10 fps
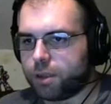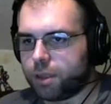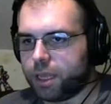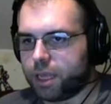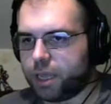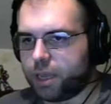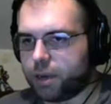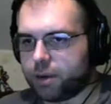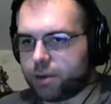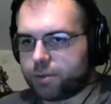And
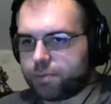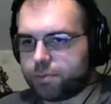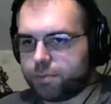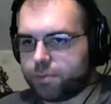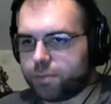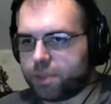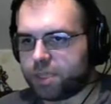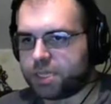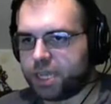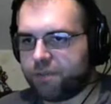the
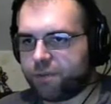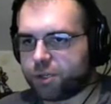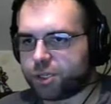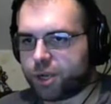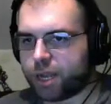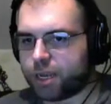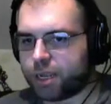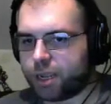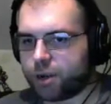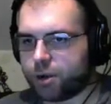safer strat here.